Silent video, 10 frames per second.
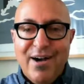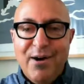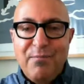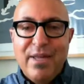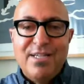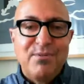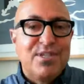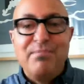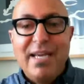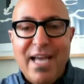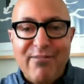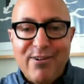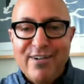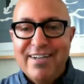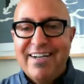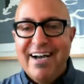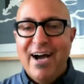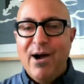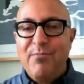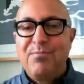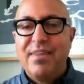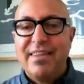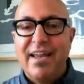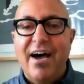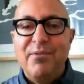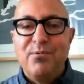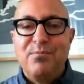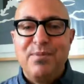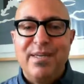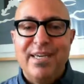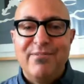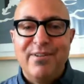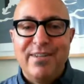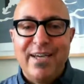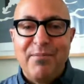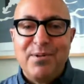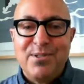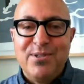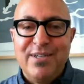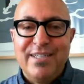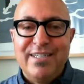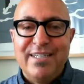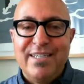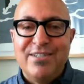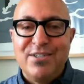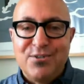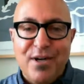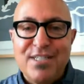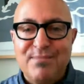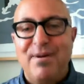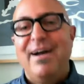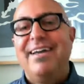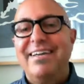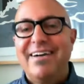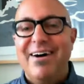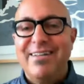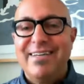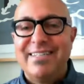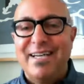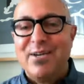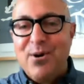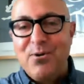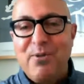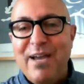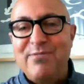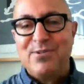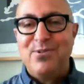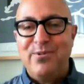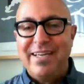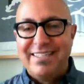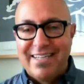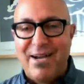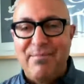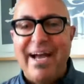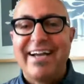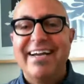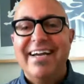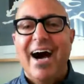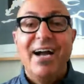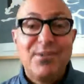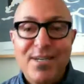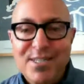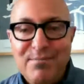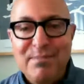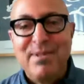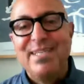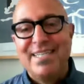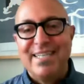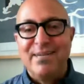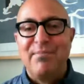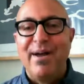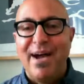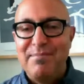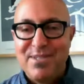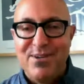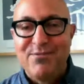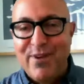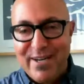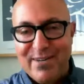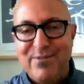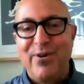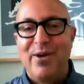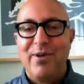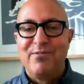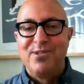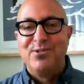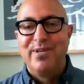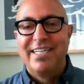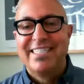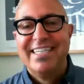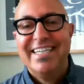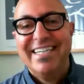place, which it may never, that I will be given the opportunity to trust my colleagues and go away for 2 weeks and come back. I trust them implicitly, but I'm still frightened of going away for 2 weeks.